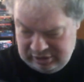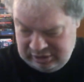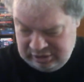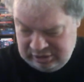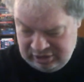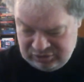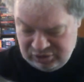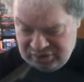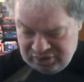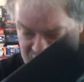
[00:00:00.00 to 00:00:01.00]
This
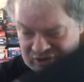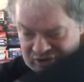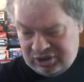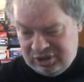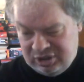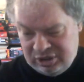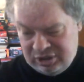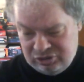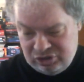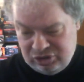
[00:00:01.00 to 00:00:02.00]
was
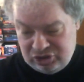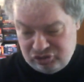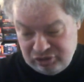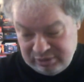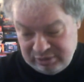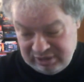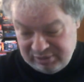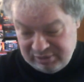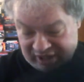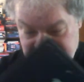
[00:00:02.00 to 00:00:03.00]
distributed
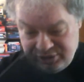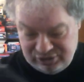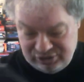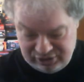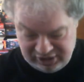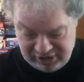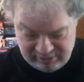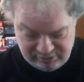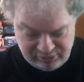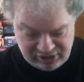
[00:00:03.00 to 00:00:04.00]
by Image Entertainment,
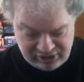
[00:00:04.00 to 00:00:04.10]
but it